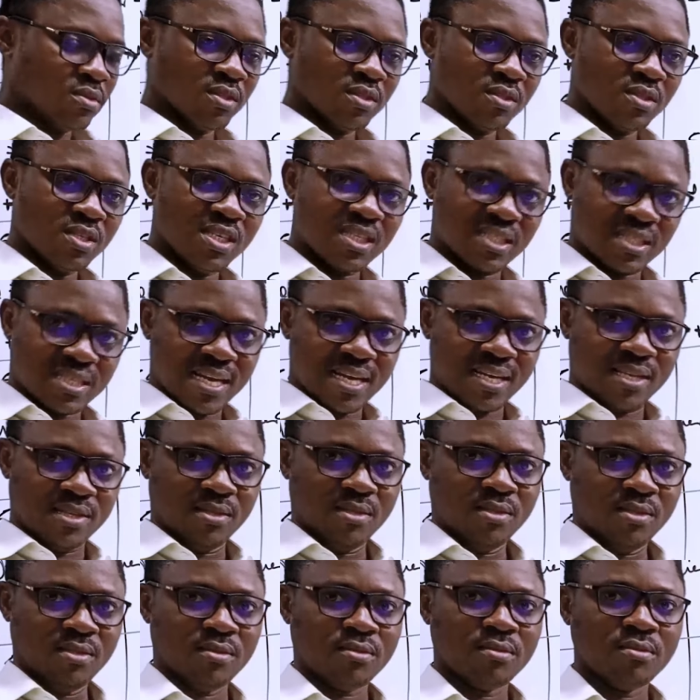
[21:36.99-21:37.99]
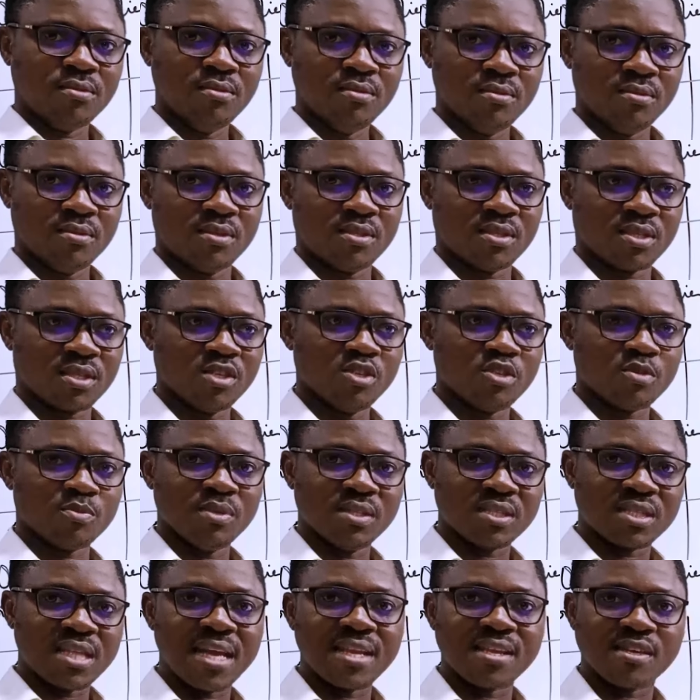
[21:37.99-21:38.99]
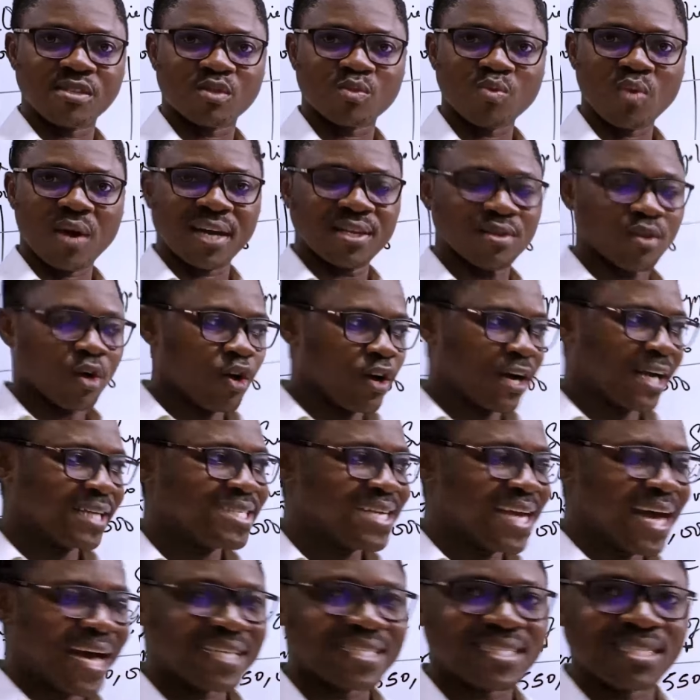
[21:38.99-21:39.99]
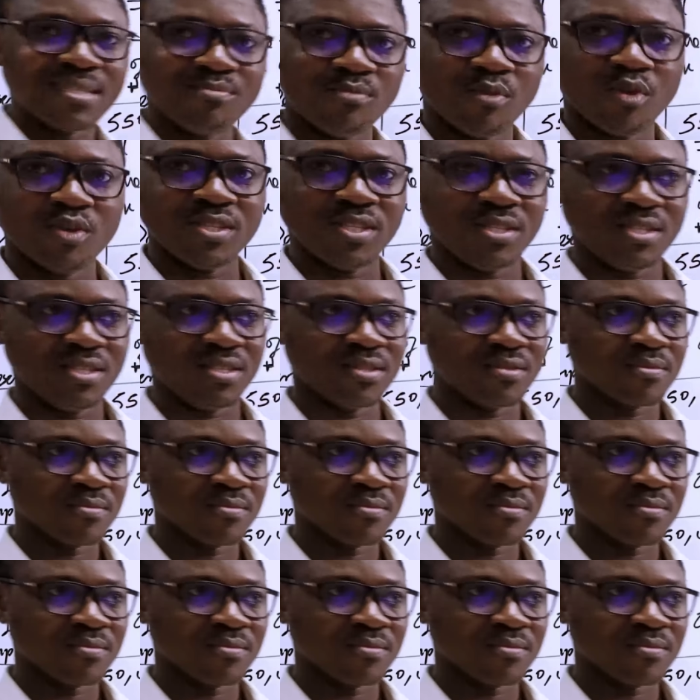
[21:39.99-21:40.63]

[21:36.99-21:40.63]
Intellix One already has the money